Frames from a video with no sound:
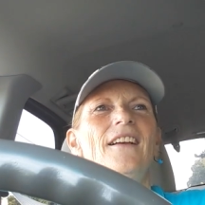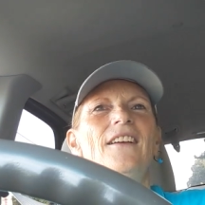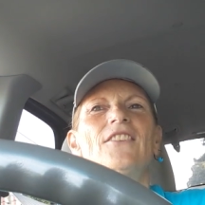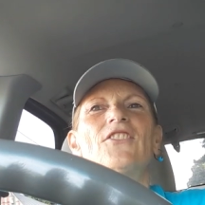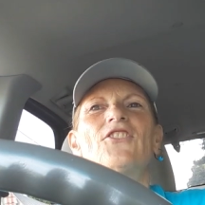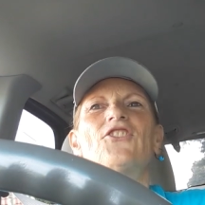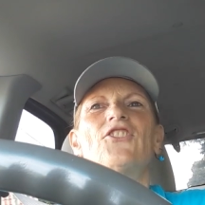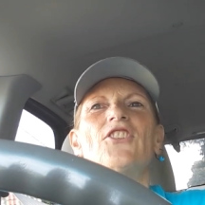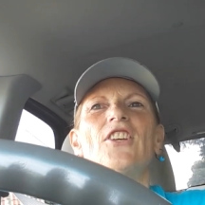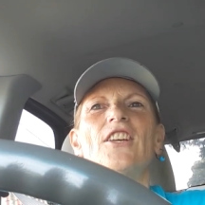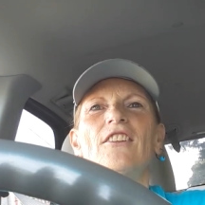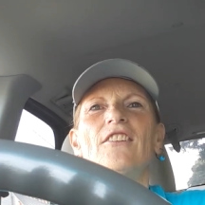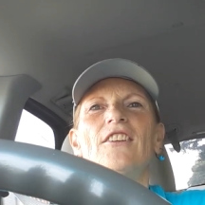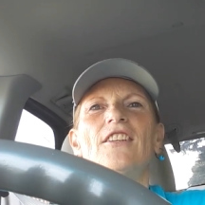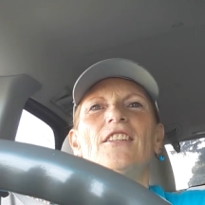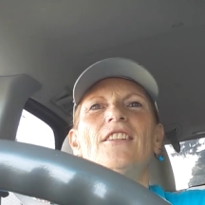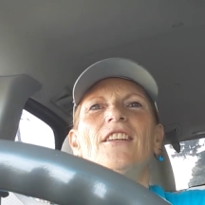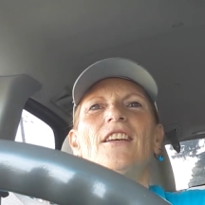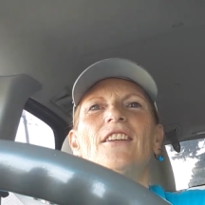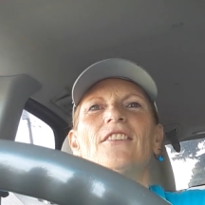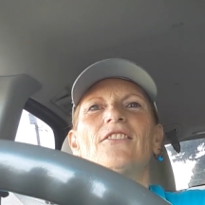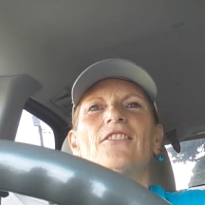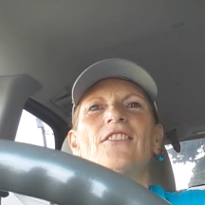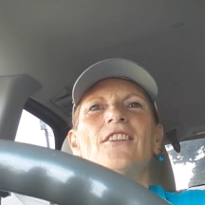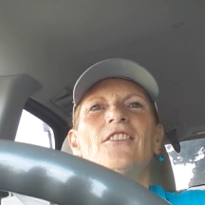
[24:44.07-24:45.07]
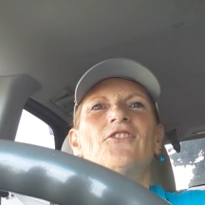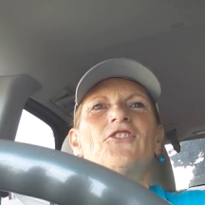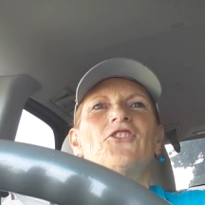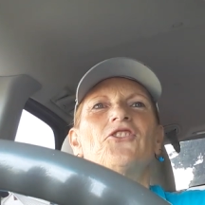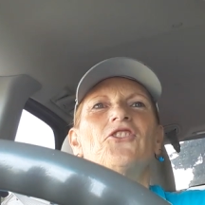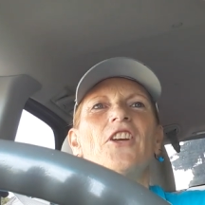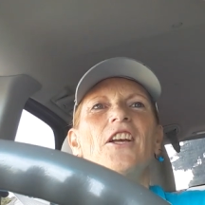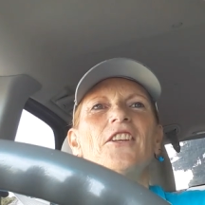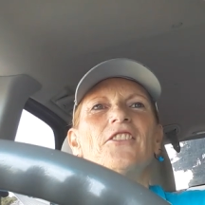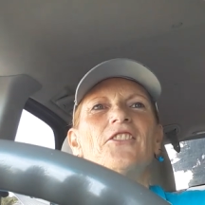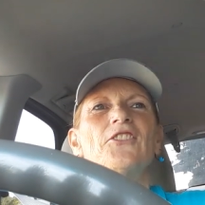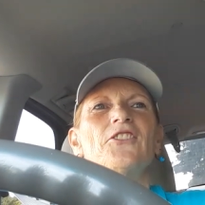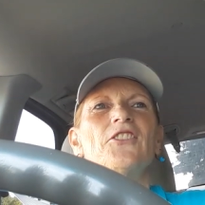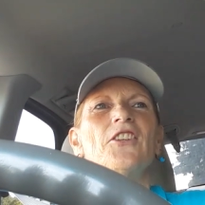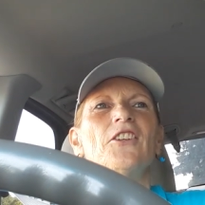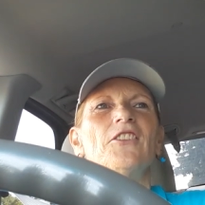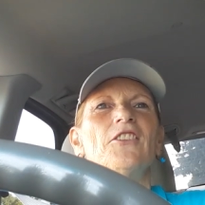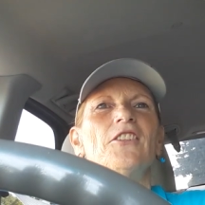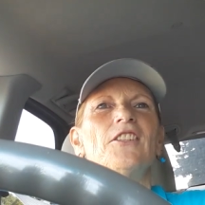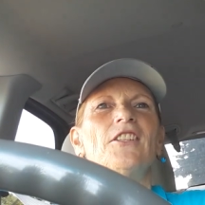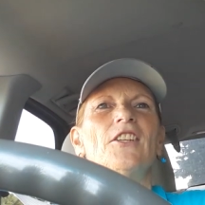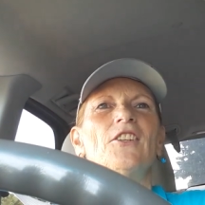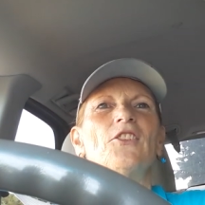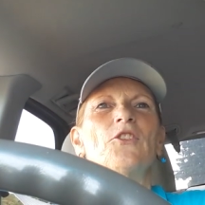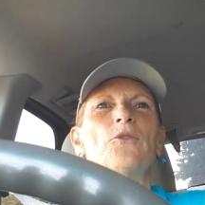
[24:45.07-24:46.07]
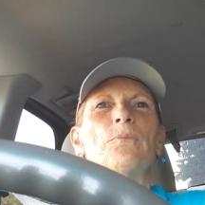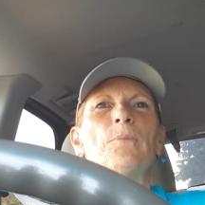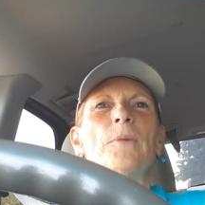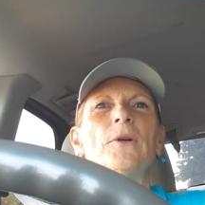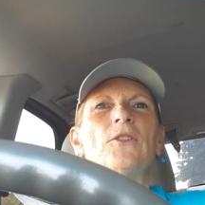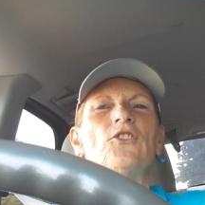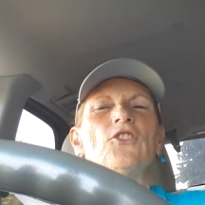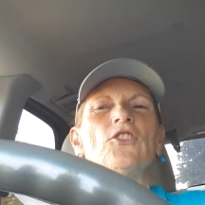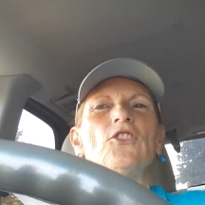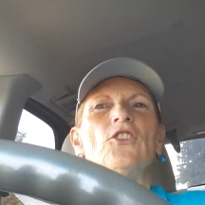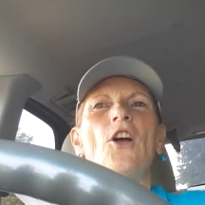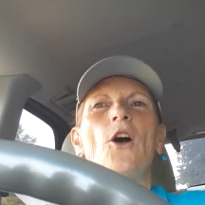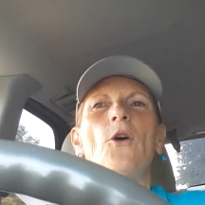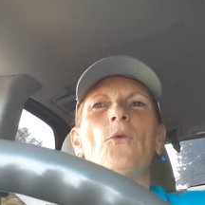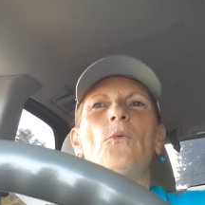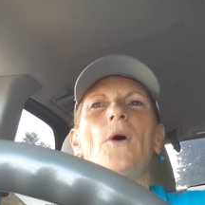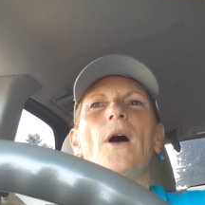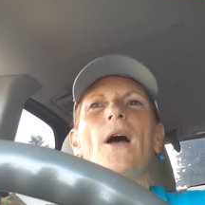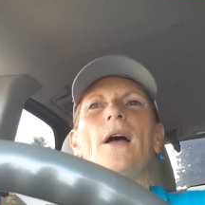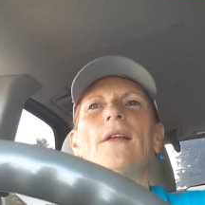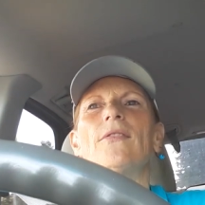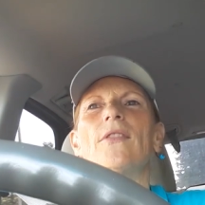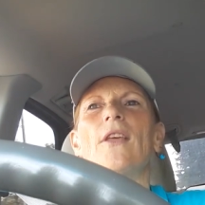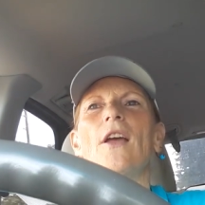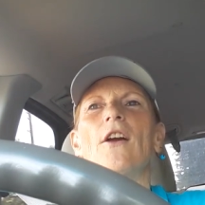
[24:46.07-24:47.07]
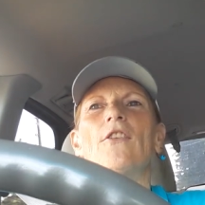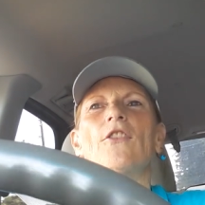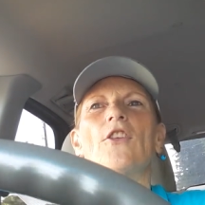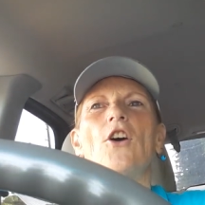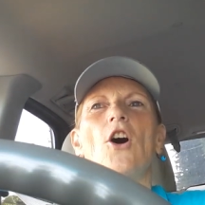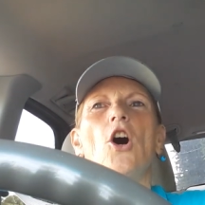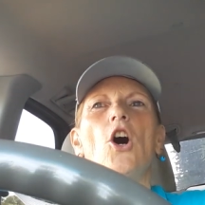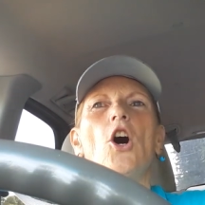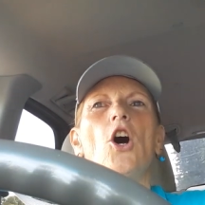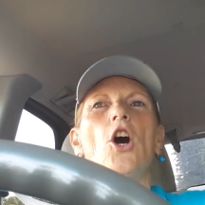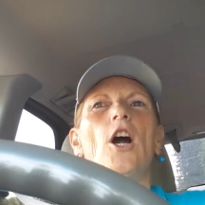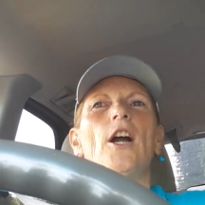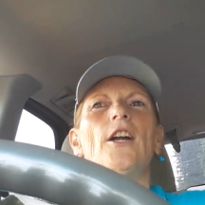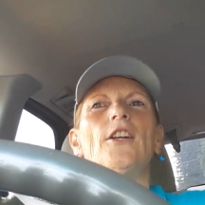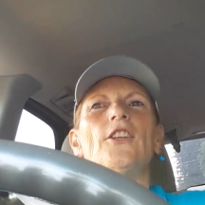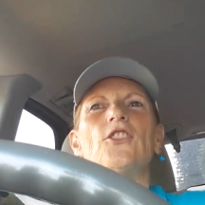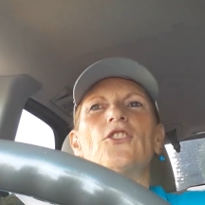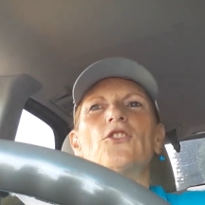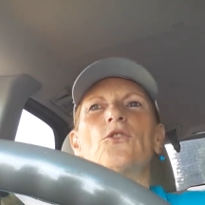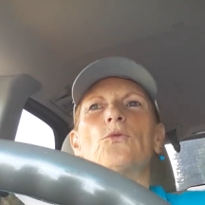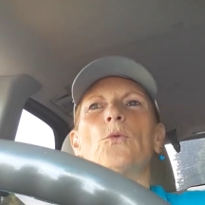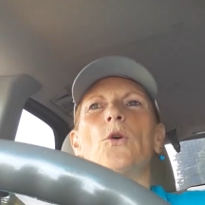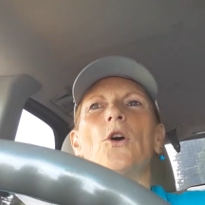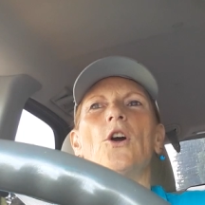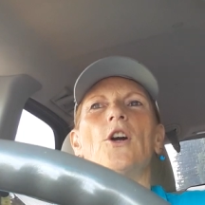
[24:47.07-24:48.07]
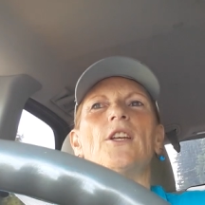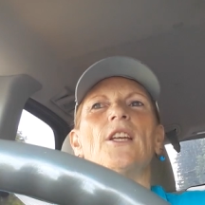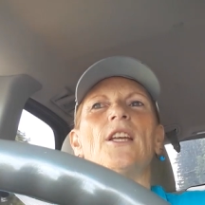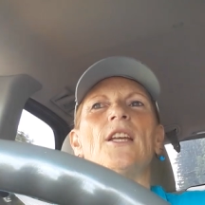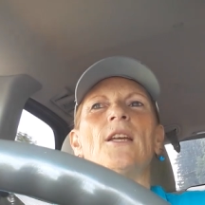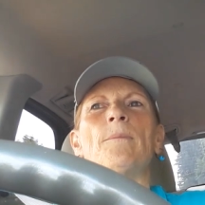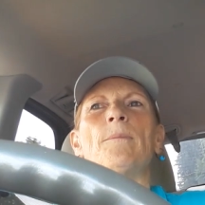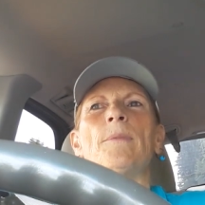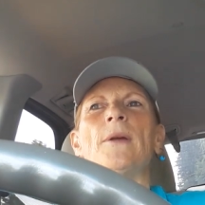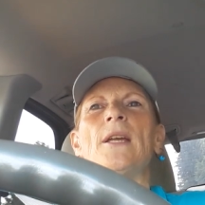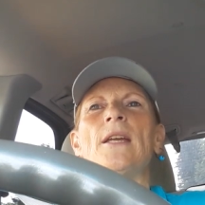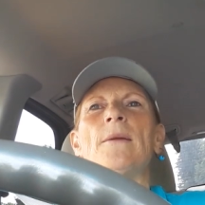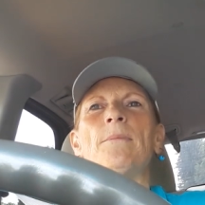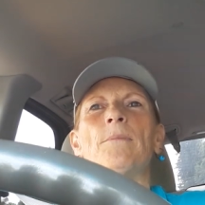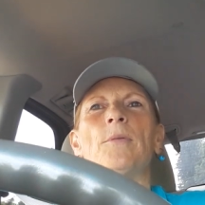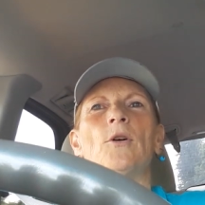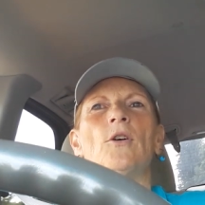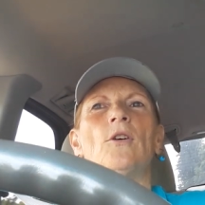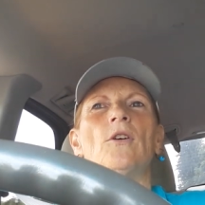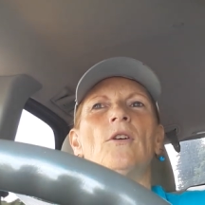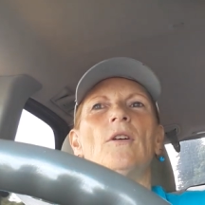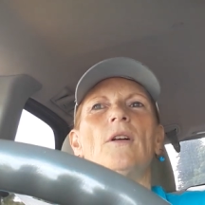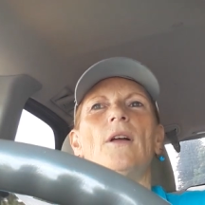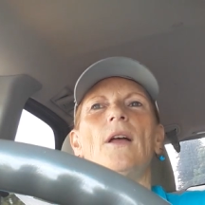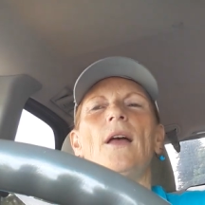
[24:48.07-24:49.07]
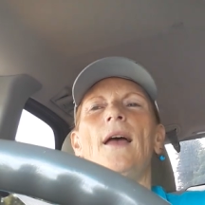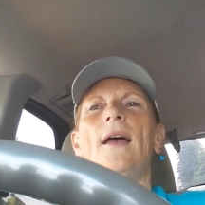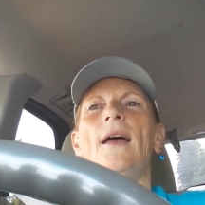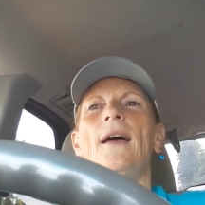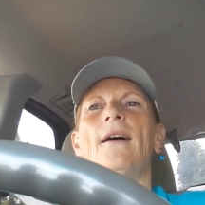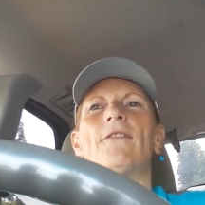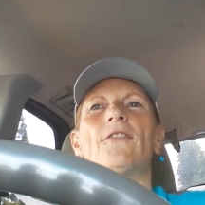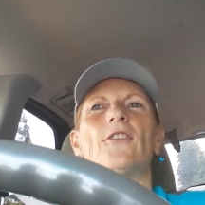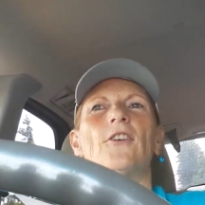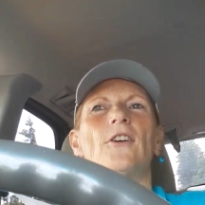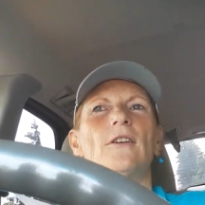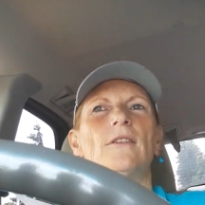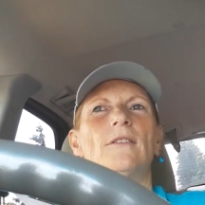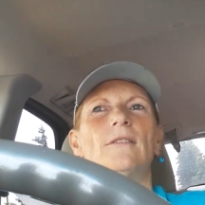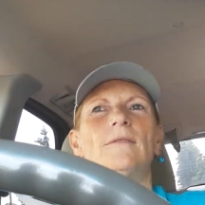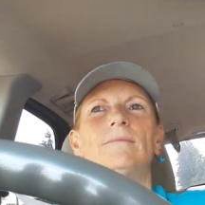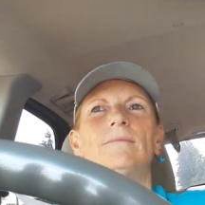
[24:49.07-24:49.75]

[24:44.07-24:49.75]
Silliness. It's just silliness. But you know what? They're the hardest working people ever.